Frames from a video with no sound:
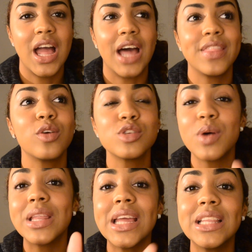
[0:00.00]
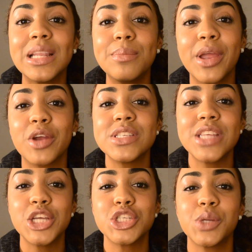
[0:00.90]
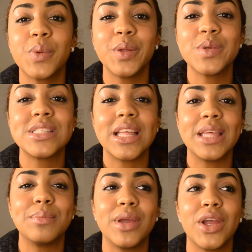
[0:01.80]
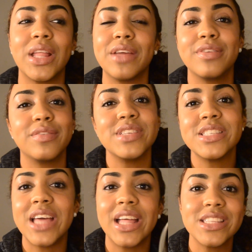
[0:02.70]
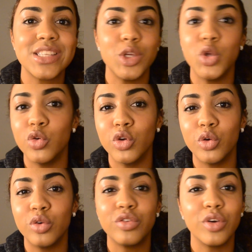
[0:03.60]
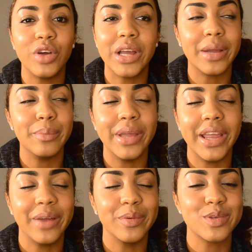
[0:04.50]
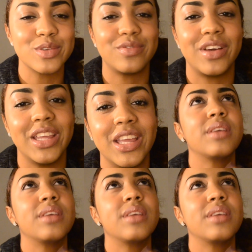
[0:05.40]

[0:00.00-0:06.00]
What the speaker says: And they also had like a little beer station where they were selling beer, like 50 cents, €1 for like a beer, which was funny.